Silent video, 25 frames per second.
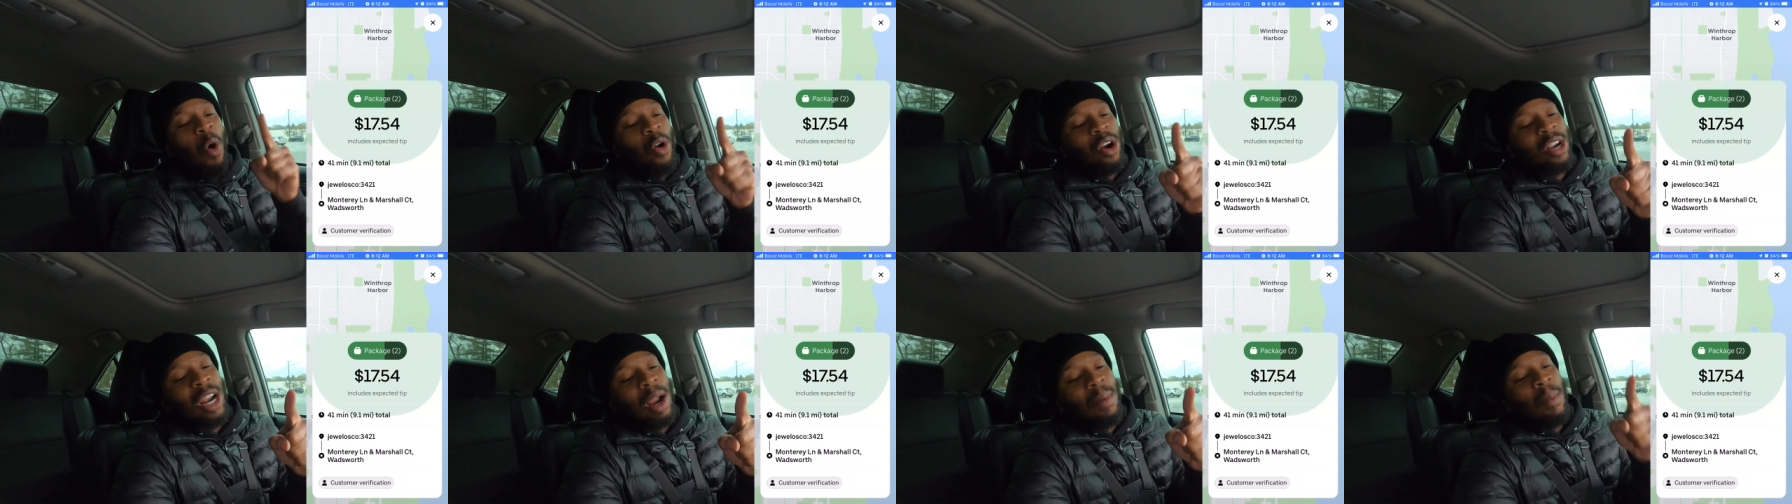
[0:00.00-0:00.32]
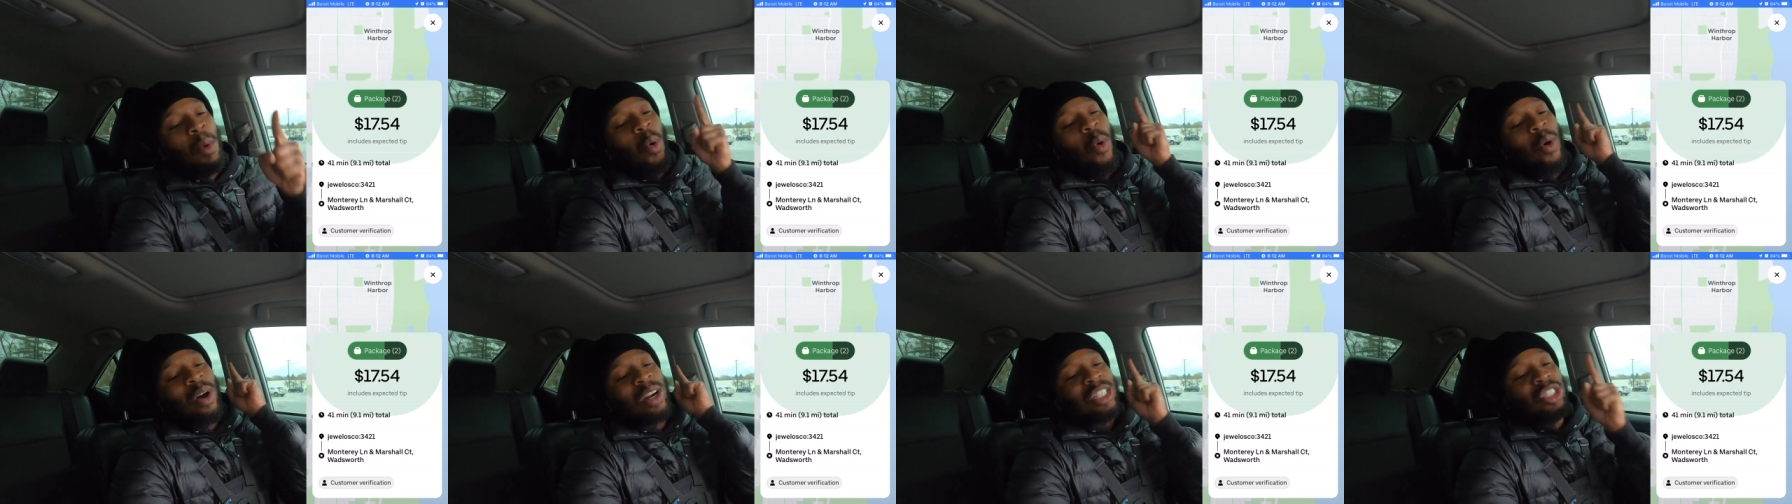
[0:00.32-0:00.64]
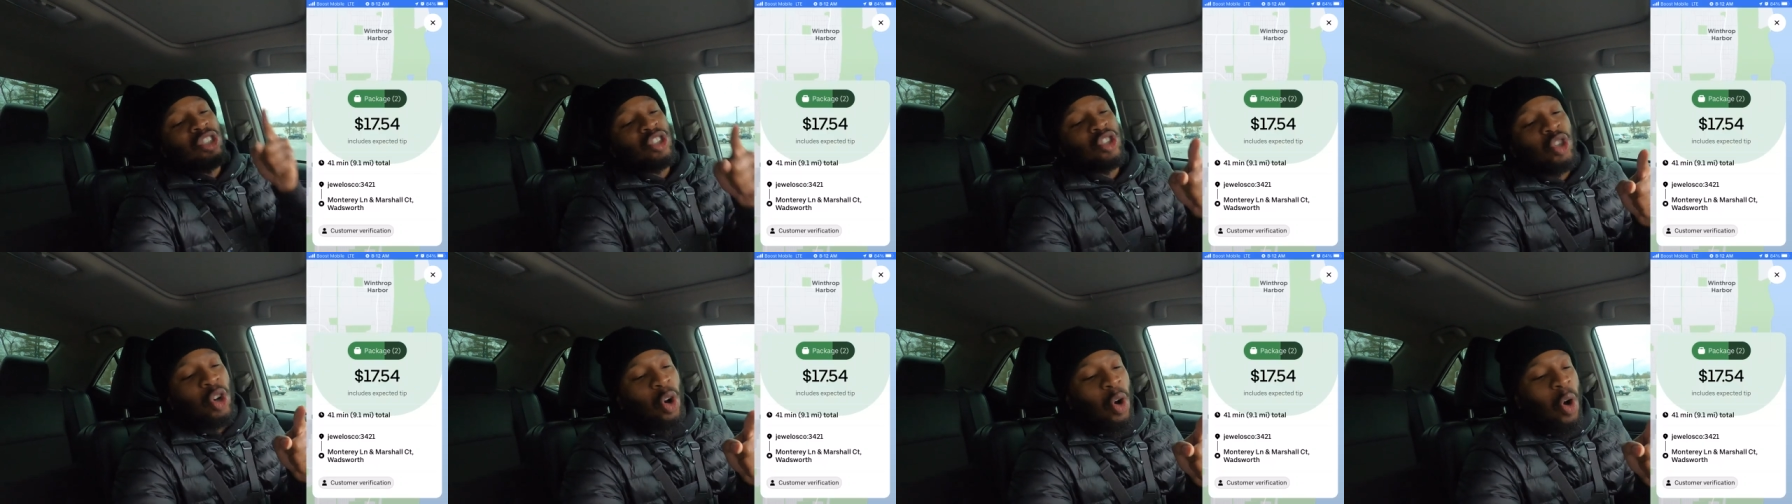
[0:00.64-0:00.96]
Order number one
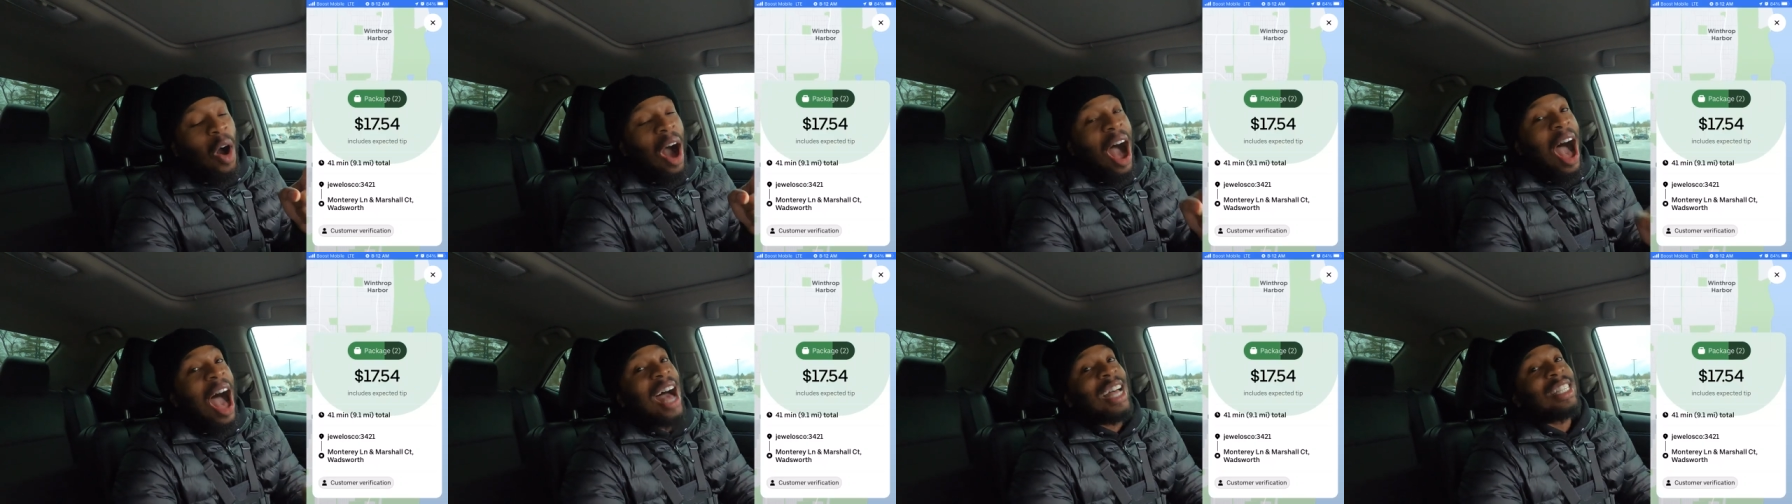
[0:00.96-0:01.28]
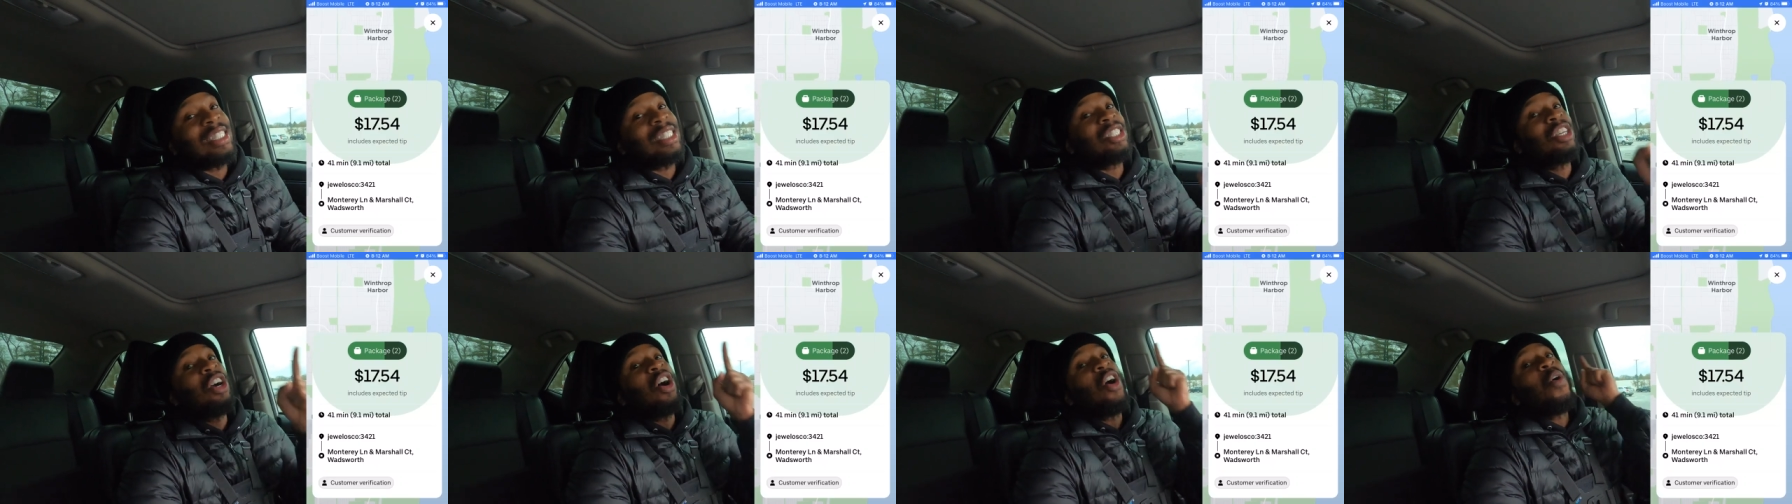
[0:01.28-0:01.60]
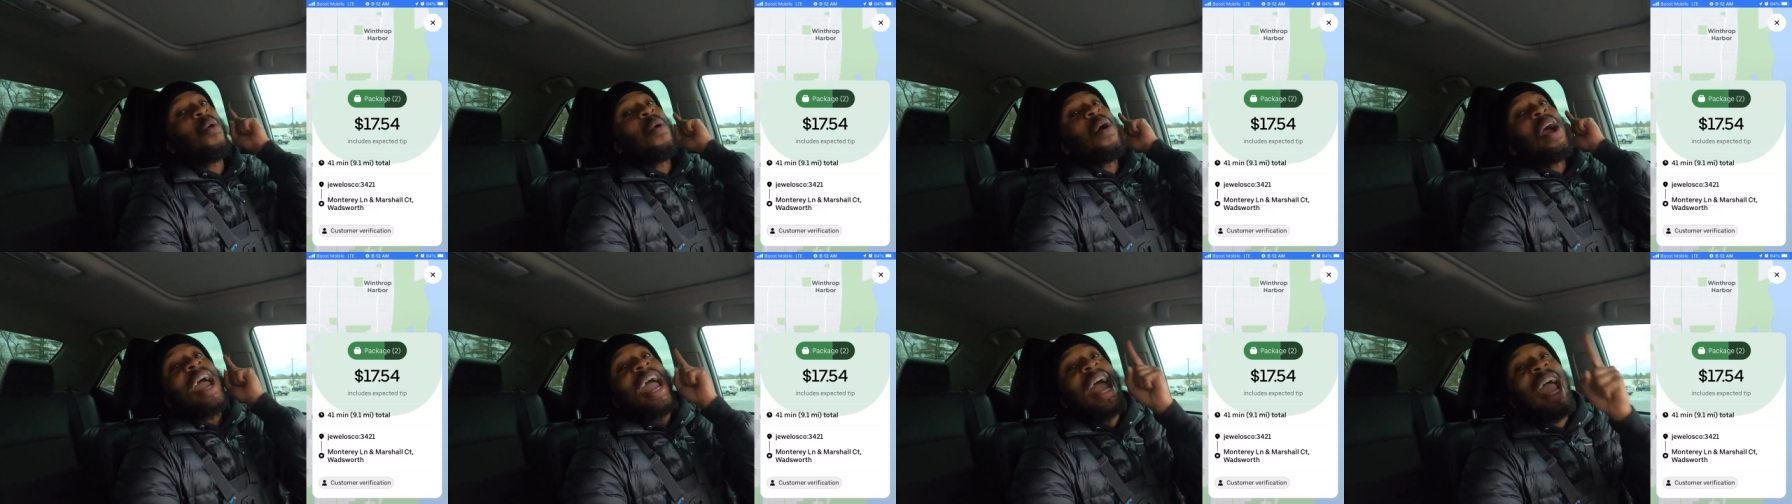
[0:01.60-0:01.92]
is Jewel
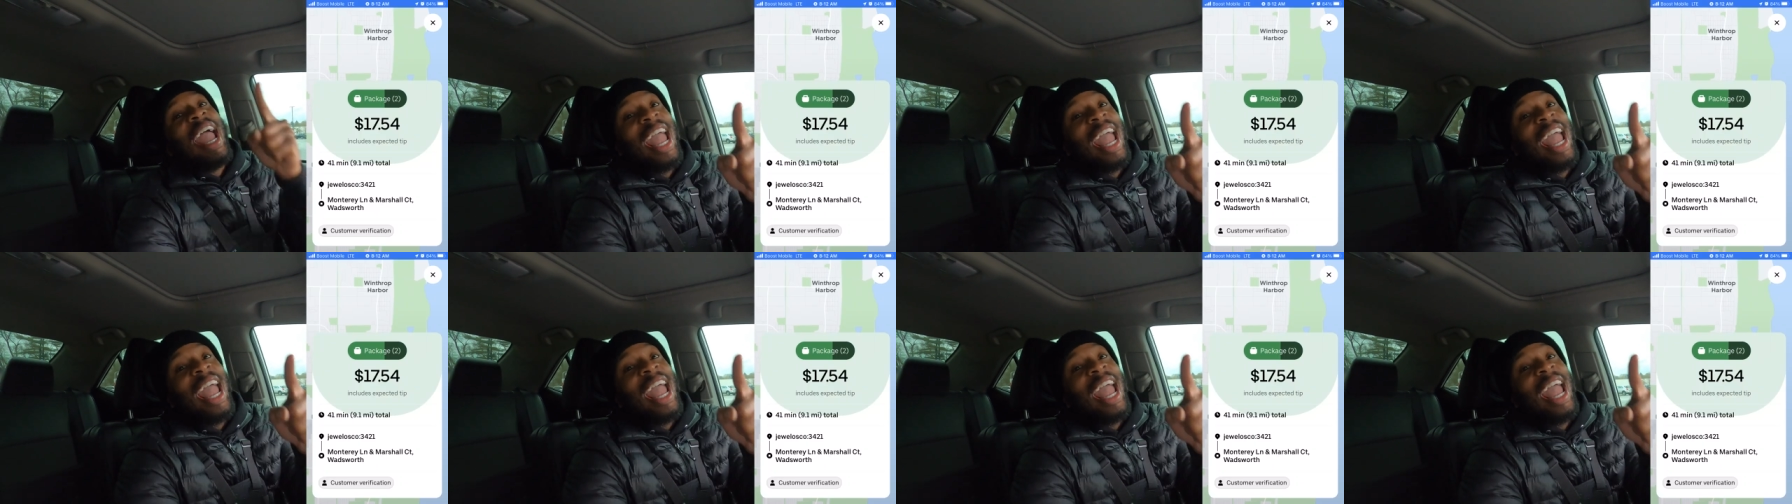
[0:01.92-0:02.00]
Osco